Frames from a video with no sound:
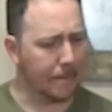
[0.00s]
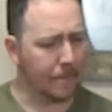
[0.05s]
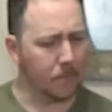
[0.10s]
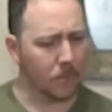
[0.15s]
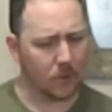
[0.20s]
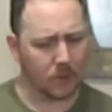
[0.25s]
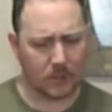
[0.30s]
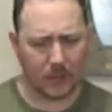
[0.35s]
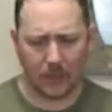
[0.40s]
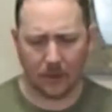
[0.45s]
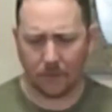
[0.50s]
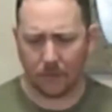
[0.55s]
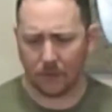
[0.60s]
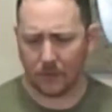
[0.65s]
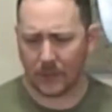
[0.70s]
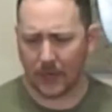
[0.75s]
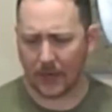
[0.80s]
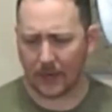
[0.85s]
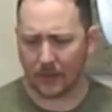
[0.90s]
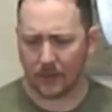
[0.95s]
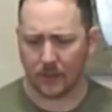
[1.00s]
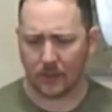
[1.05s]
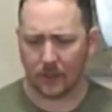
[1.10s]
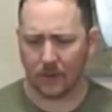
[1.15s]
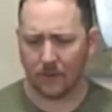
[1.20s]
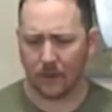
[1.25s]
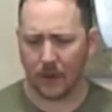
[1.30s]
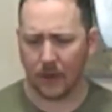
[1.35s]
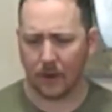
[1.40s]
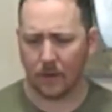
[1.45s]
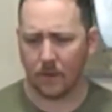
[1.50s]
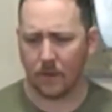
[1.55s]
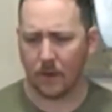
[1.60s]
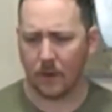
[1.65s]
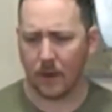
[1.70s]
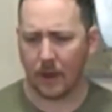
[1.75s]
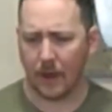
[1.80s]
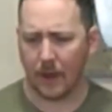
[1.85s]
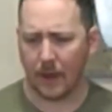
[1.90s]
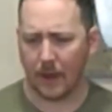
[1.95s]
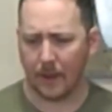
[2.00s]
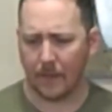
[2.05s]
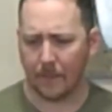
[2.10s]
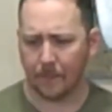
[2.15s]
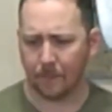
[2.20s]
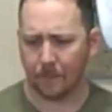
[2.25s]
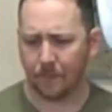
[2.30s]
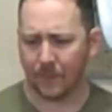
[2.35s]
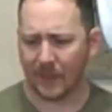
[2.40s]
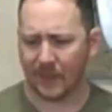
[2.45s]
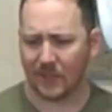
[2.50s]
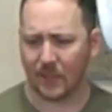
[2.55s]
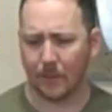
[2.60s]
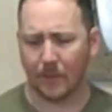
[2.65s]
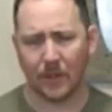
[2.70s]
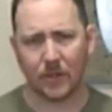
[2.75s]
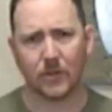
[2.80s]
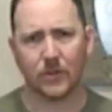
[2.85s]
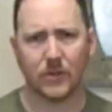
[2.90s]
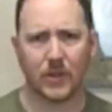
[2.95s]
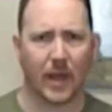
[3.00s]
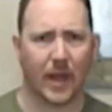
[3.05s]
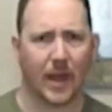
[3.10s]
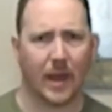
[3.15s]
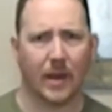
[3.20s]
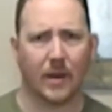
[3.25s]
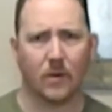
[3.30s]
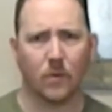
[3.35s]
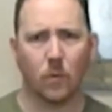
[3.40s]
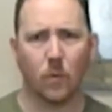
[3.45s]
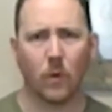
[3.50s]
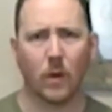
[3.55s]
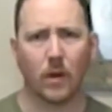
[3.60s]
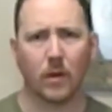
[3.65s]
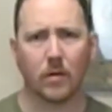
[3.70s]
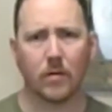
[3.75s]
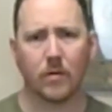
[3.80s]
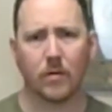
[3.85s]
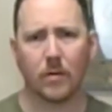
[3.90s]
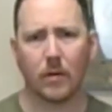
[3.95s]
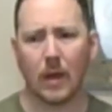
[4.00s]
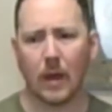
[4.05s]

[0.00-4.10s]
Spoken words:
You'll see in a few seconds on the video some issues I had with